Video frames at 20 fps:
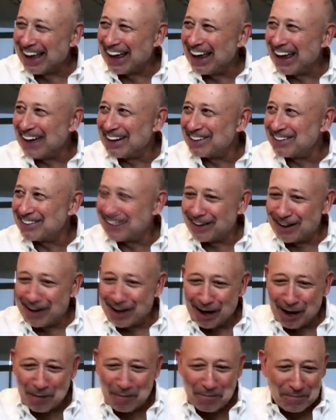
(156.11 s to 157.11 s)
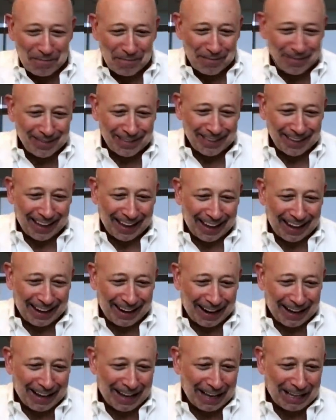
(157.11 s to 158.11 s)
And
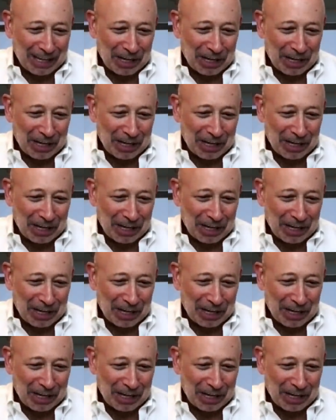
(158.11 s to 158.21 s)
I,